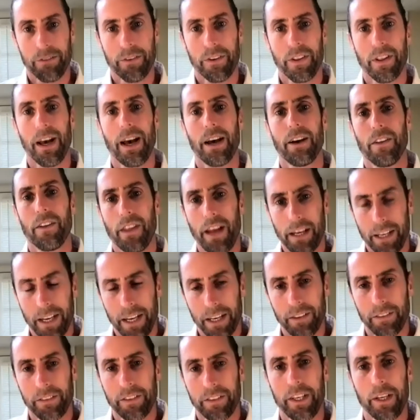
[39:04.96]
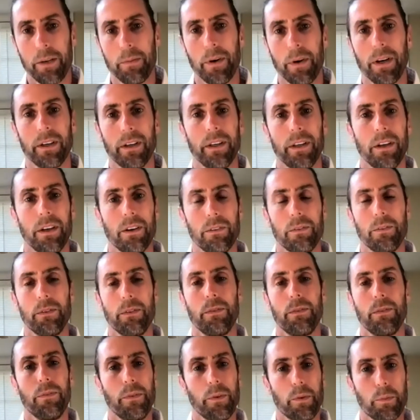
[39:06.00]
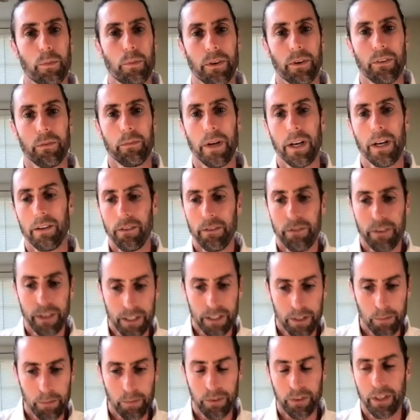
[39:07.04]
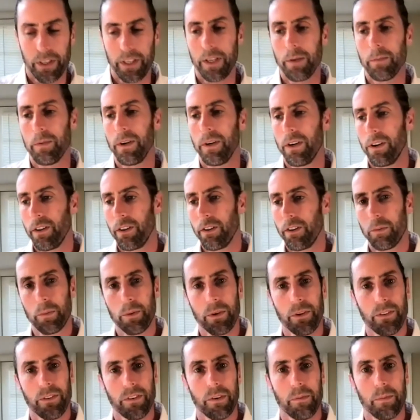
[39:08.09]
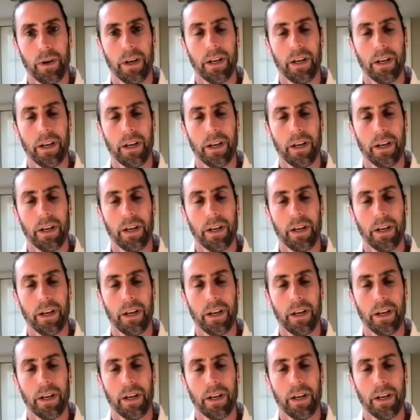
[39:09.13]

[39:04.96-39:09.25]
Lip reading: for that, or that kind of schema, you know, this person might have a victim schema, or this person.